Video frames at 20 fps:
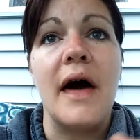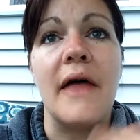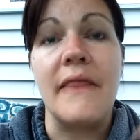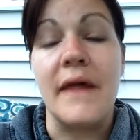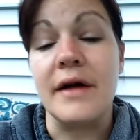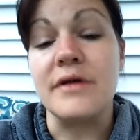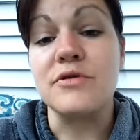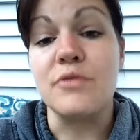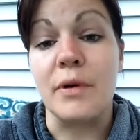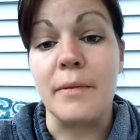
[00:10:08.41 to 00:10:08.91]

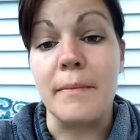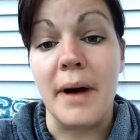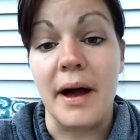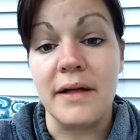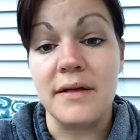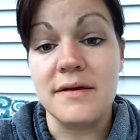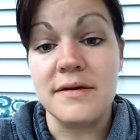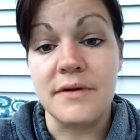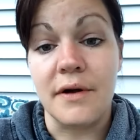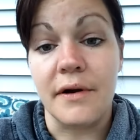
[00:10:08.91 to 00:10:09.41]
and that's where
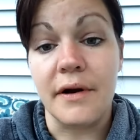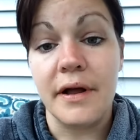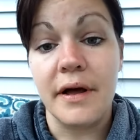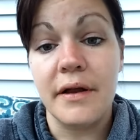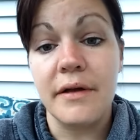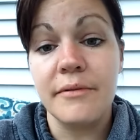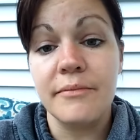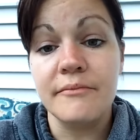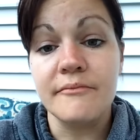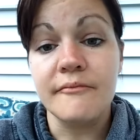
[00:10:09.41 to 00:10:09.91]
mine
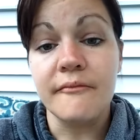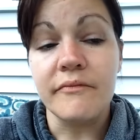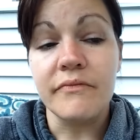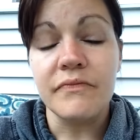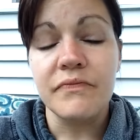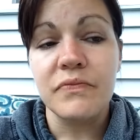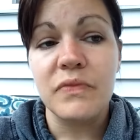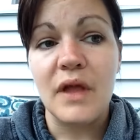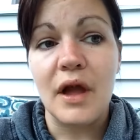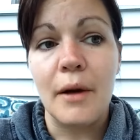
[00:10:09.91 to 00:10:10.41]
started.
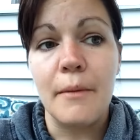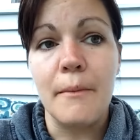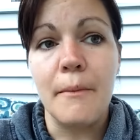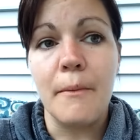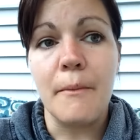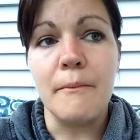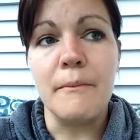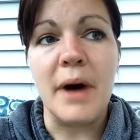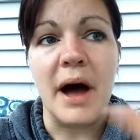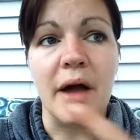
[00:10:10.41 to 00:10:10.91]

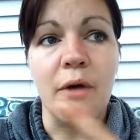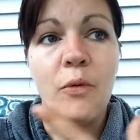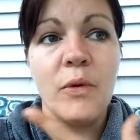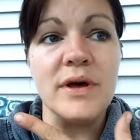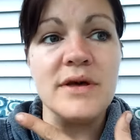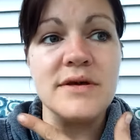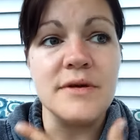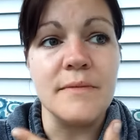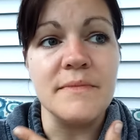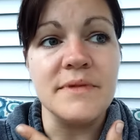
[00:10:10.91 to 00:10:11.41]
My
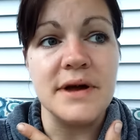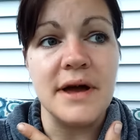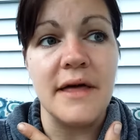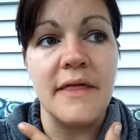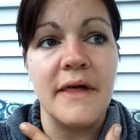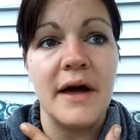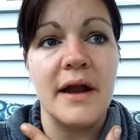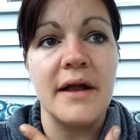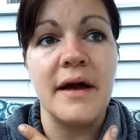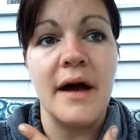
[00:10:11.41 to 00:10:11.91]
wisdom
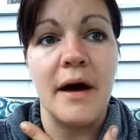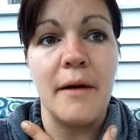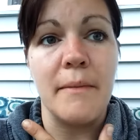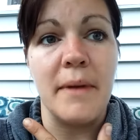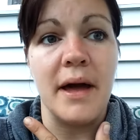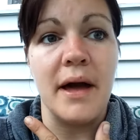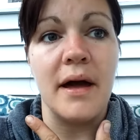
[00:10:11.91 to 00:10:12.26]
teeth had come